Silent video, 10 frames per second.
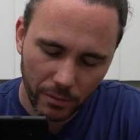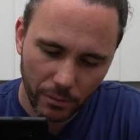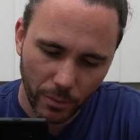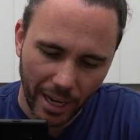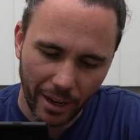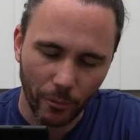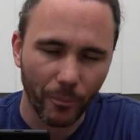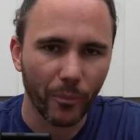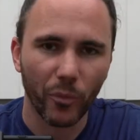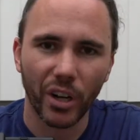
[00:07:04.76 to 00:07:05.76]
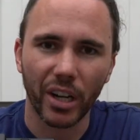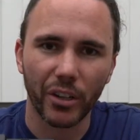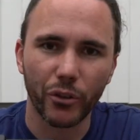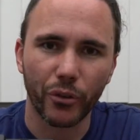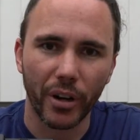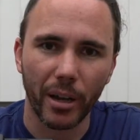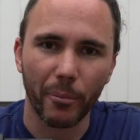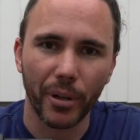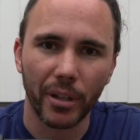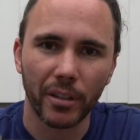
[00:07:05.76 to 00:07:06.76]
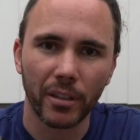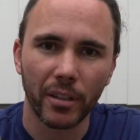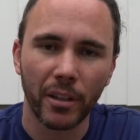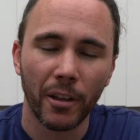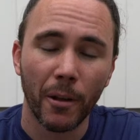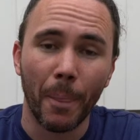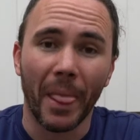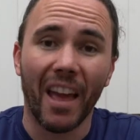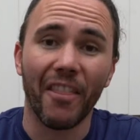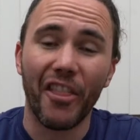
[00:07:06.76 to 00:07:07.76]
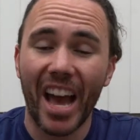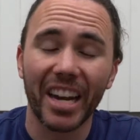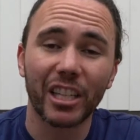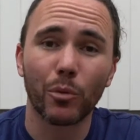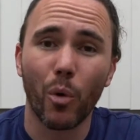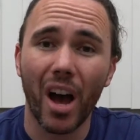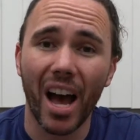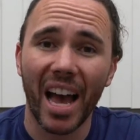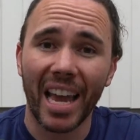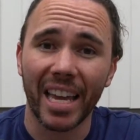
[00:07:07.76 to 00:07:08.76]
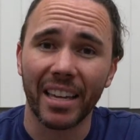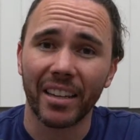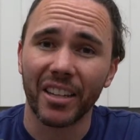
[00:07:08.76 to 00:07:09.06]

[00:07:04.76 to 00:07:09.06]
Wow, what a trip. And that is why